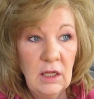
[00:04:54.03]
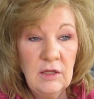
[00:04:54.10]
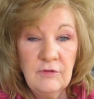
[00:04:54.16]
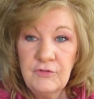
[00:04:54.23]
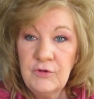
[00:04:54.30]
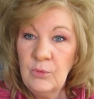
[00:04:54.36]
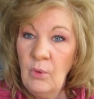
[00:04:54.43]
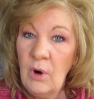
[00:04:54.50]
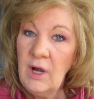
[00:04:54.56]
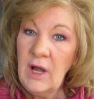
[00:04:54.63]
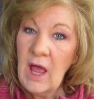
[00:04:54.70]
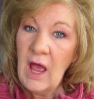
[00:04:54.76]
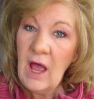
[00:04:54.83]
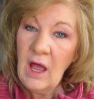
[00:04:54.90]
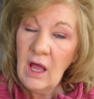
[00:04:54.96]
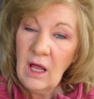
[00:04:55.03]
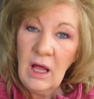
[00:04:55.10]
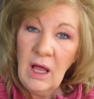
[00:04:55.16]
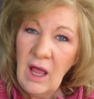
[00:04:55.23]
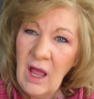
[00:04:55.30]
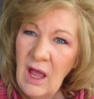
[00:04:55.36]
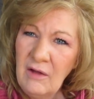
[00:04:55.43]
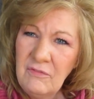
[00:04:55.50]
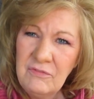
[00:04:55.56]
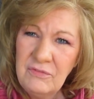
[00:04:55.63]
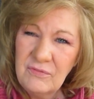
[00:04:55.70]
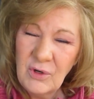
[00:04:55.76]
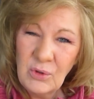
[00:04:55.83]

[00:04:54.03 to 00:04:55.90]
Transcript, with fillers: If you want to have